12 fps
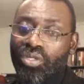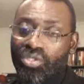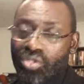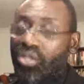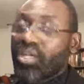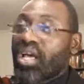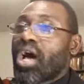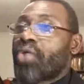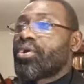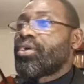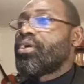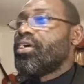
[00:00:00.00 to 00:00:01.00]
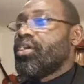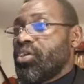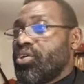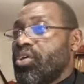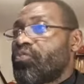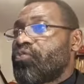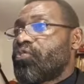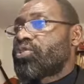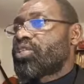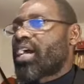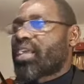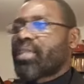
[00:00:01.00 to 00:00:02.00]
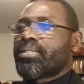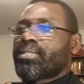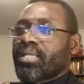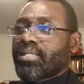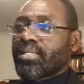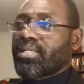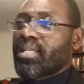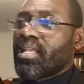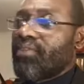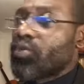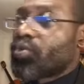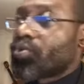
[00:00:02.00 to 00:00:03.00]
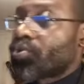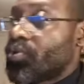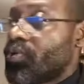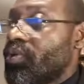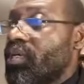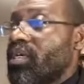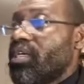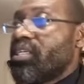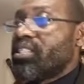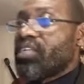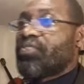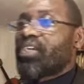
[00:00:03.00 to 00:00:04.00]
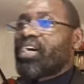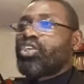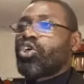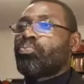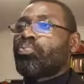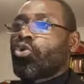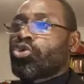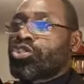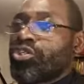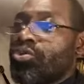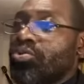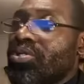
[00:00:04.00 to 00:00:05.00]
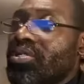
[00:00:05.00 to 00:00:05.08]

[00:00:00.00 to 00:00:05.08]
Don't hurry in your footsteps. Ecclesiastes 11, 2. Divide your portion to